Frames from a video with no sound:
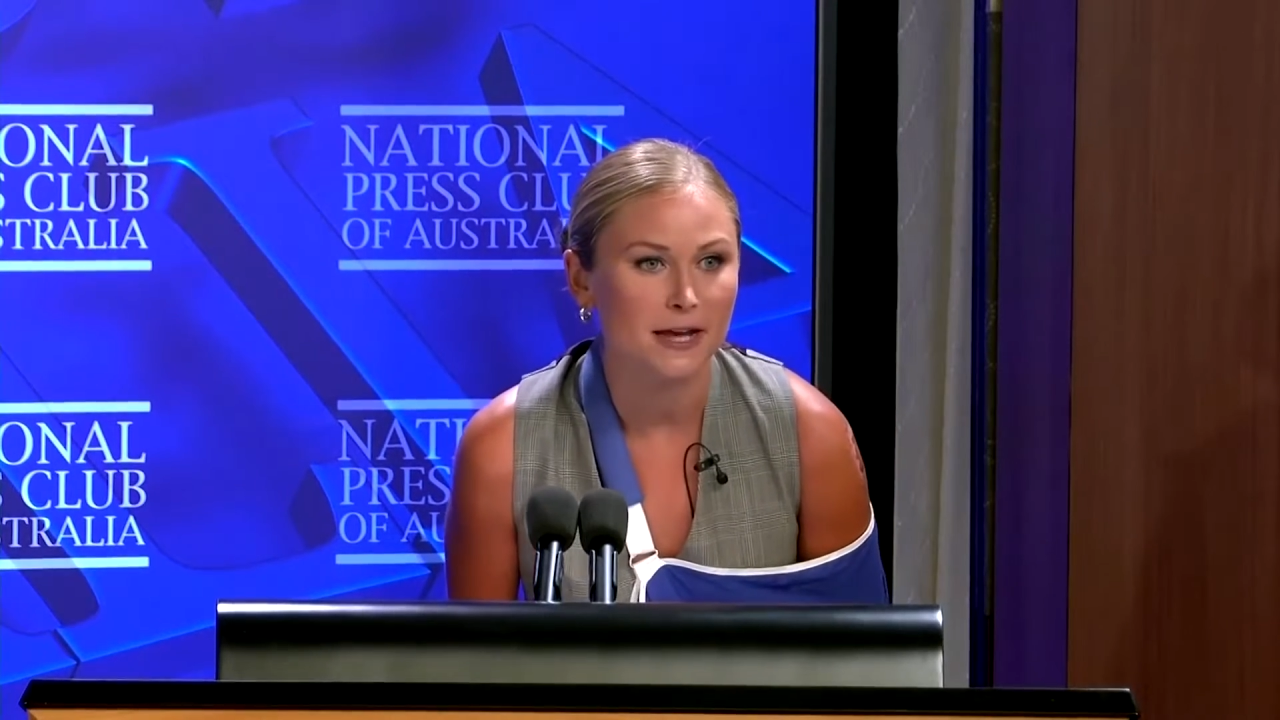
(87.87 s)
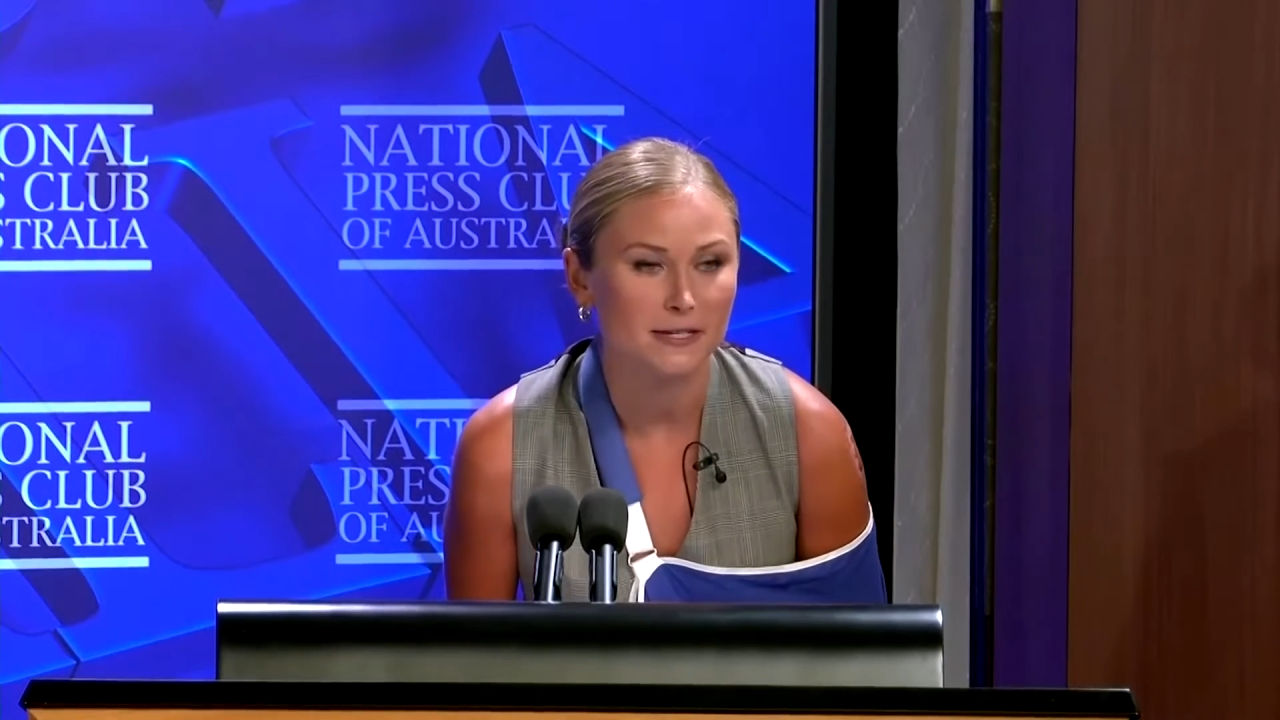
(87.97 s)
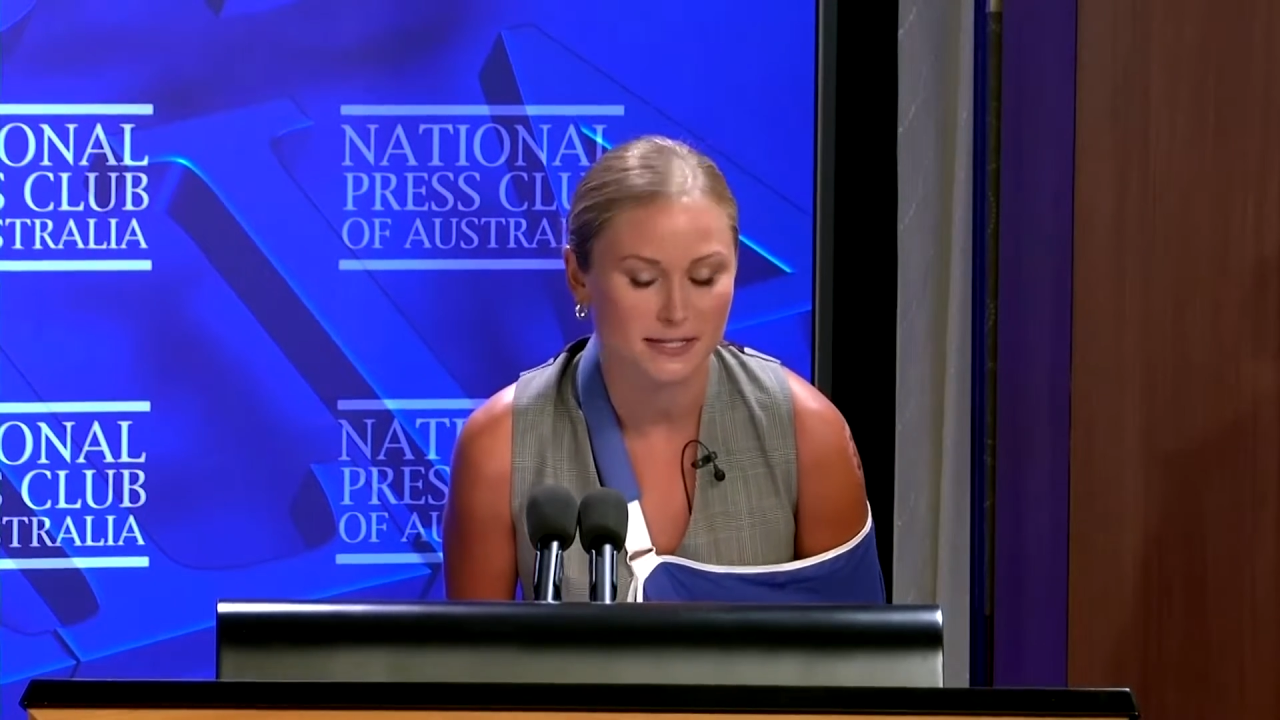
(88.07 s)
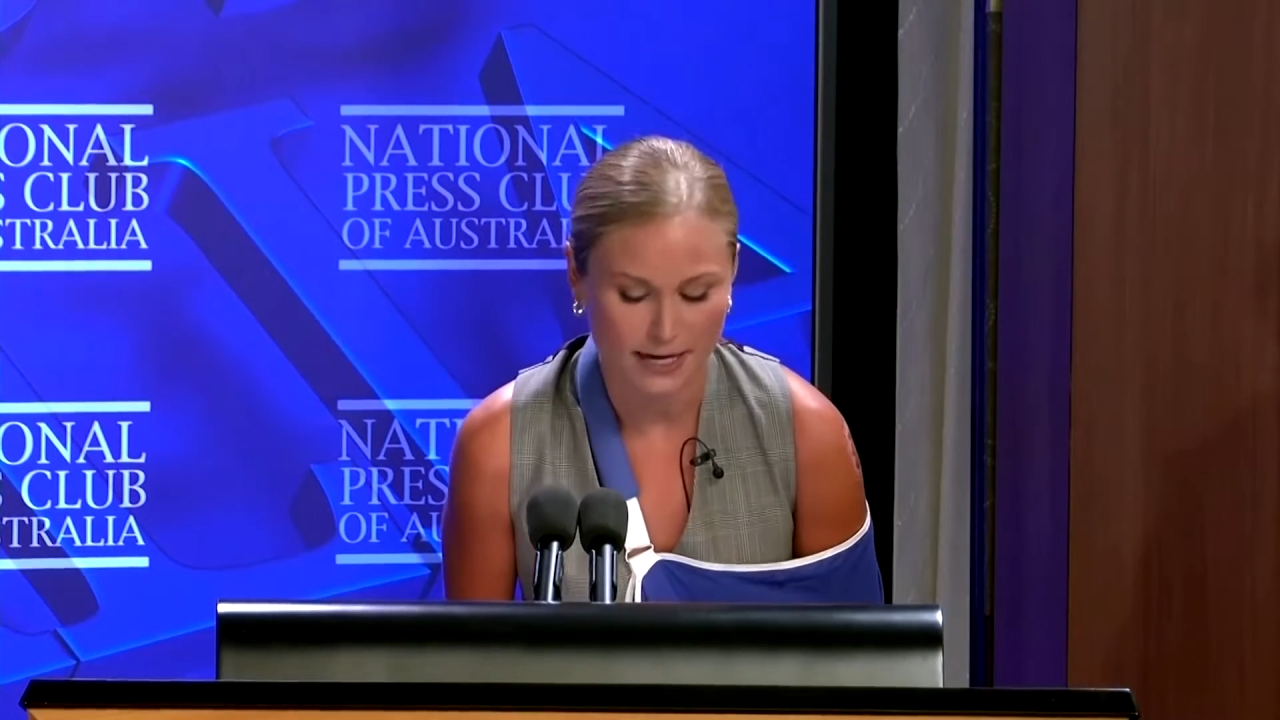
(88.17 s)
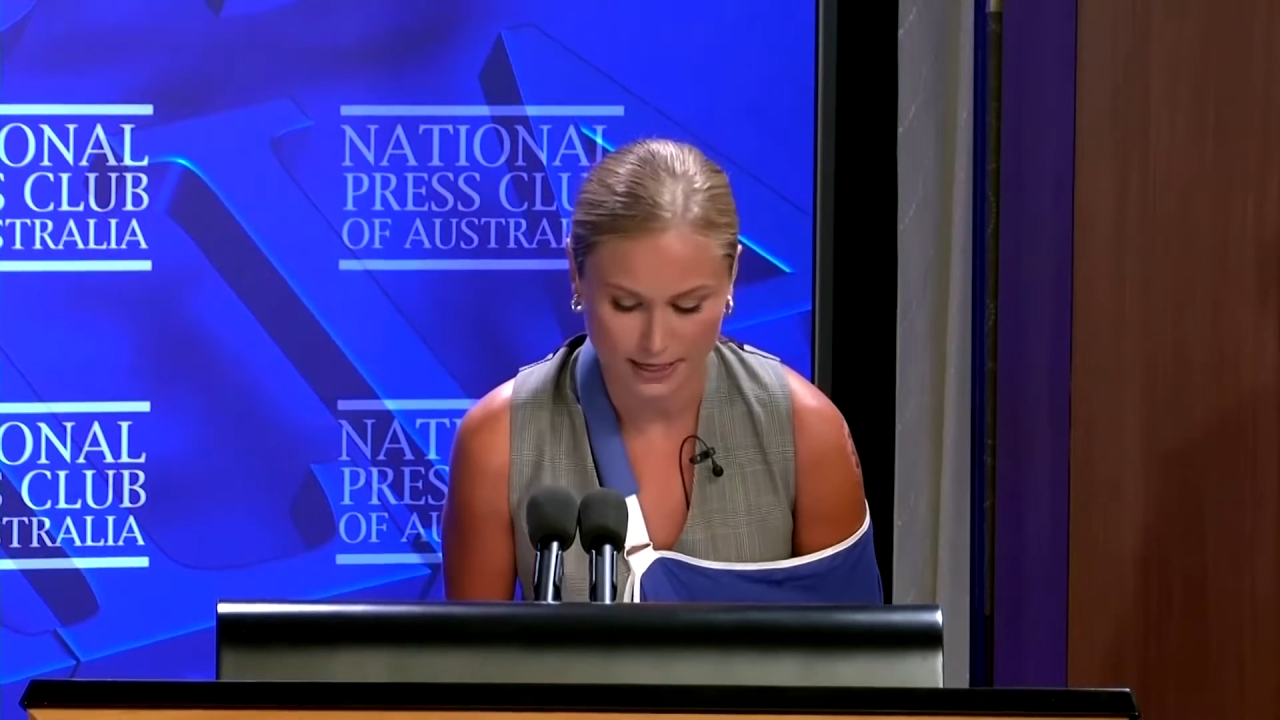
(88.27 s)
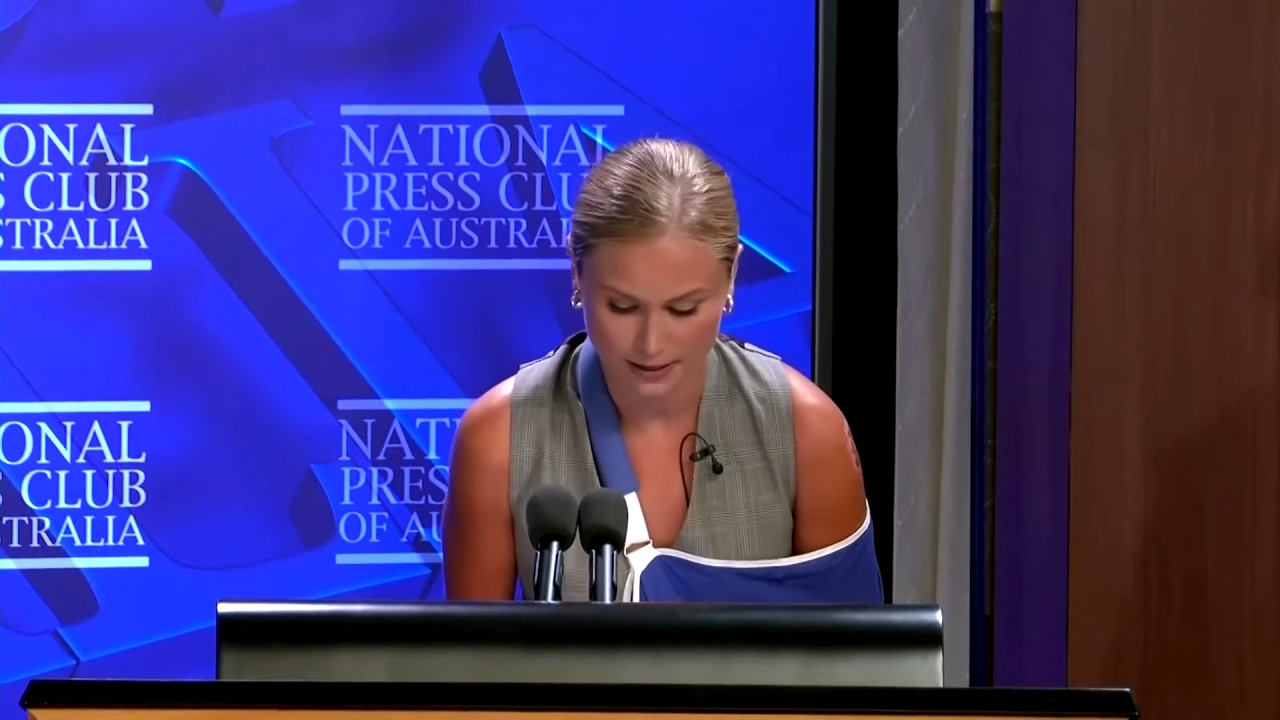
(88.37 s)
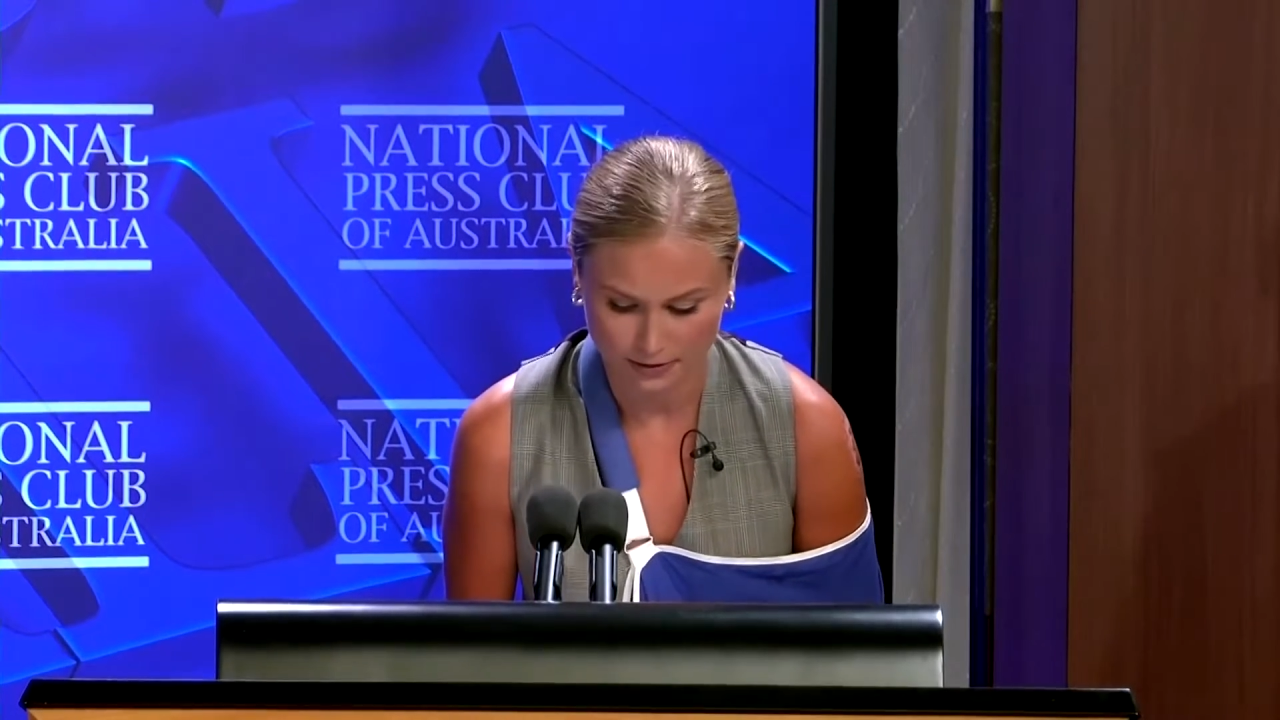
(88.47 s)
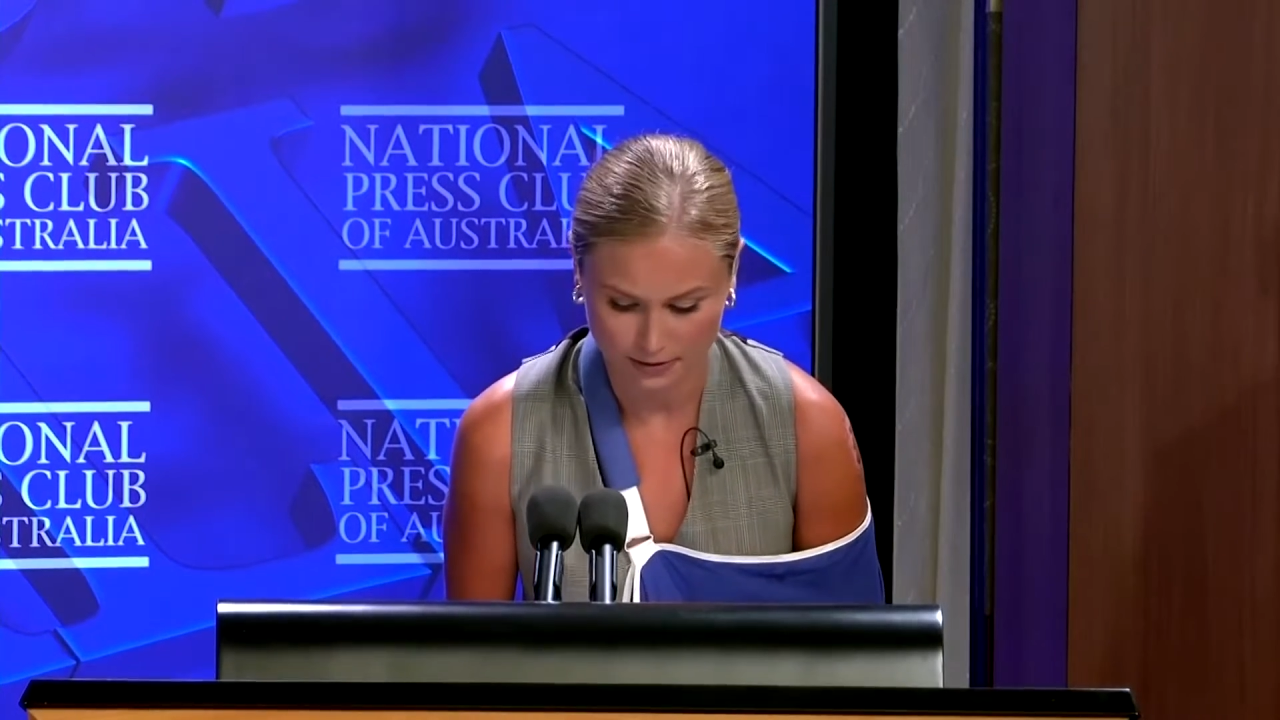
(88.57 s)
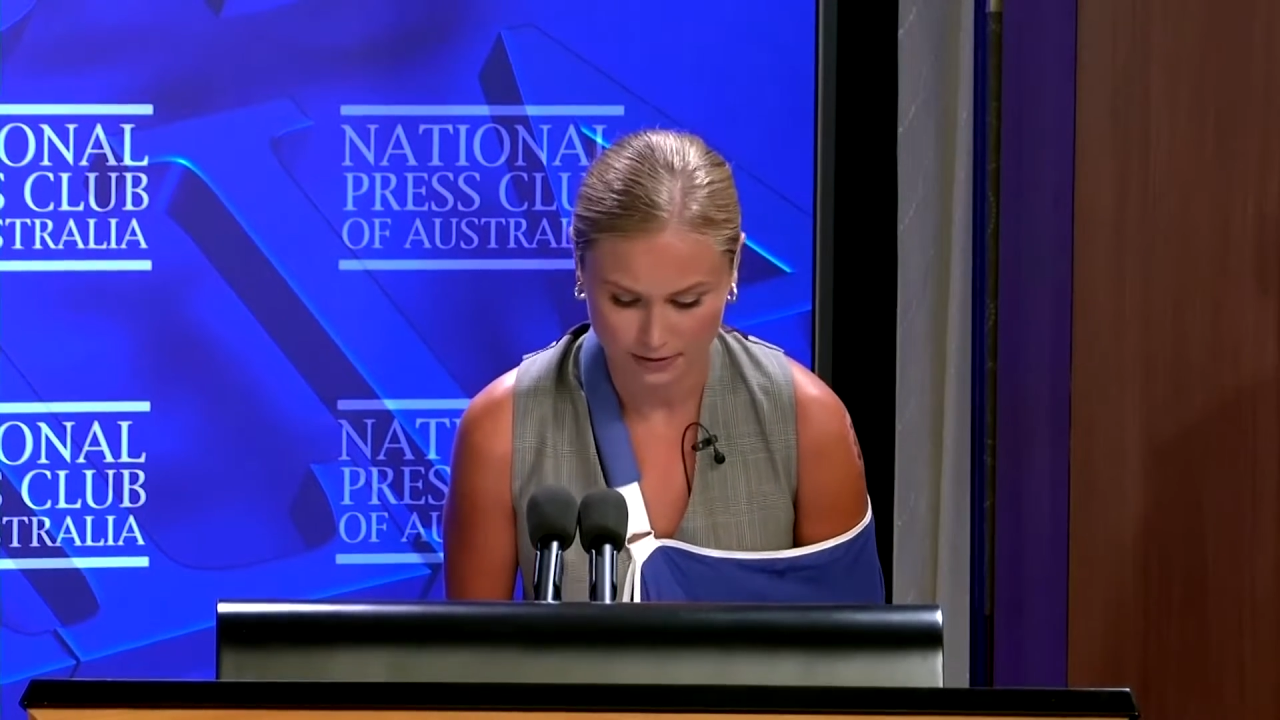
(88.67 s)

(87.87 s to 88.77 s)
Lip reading: they said.